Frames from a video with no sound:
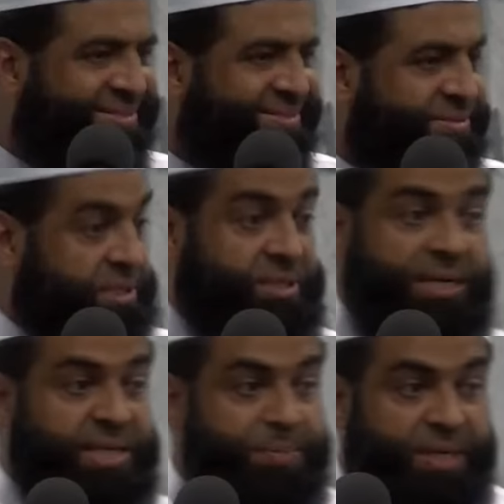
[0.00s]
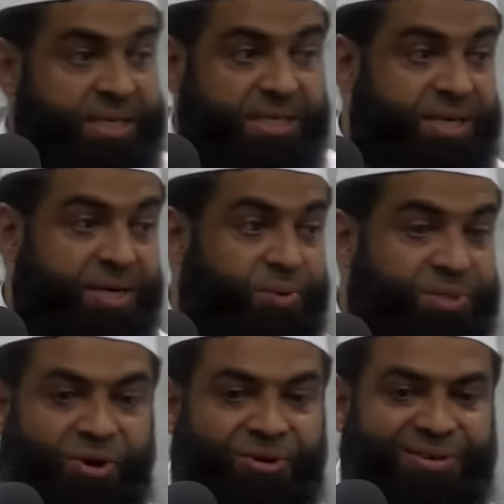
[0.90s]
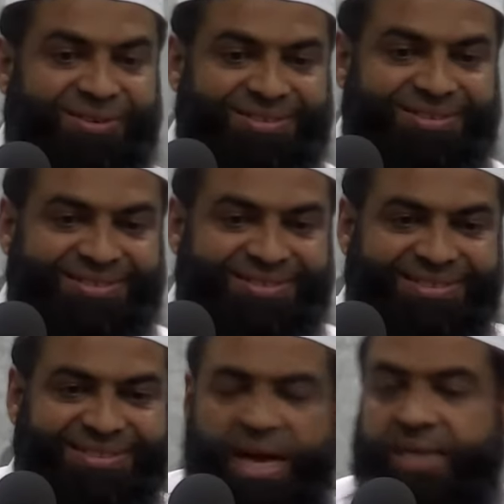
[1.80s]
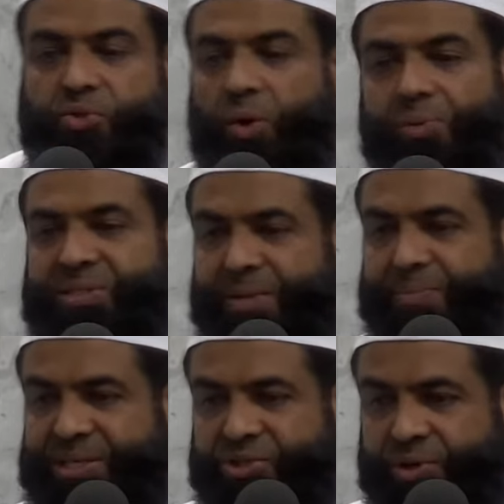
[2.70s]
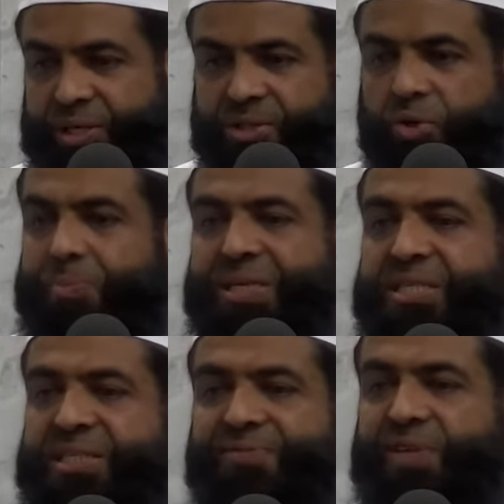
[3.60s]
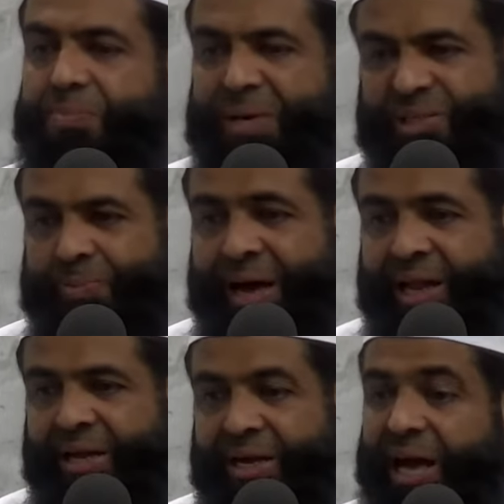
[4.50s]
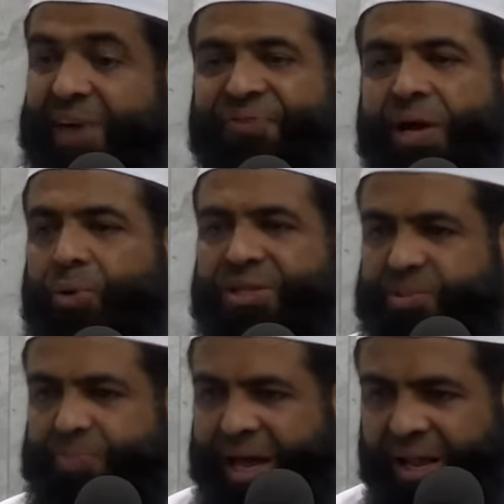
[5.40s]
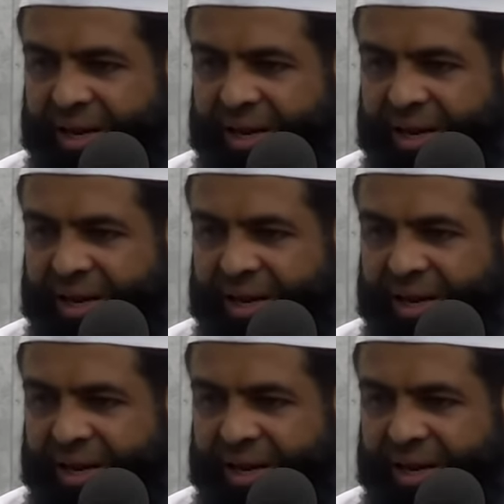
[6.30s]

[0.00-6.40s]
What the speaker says: Because the examiner didn't say it was wrong. I used to always tell my students, don't be deceived at my smile. I fail with a smile.